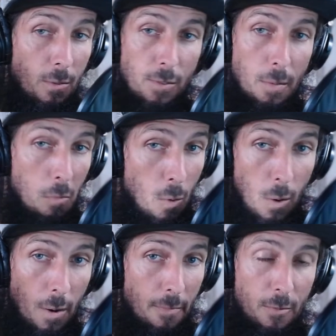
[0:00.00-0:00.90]
from
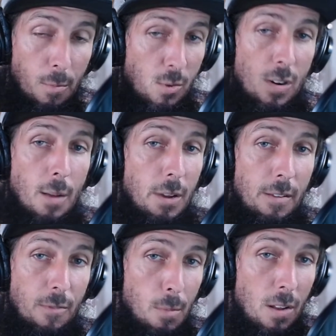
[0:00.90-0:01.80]
war, from
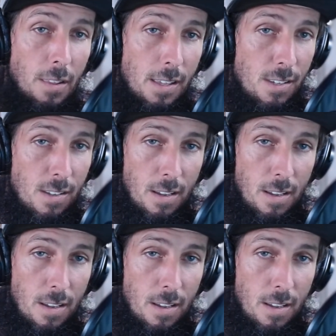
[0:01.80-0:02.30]
trauma, from all this.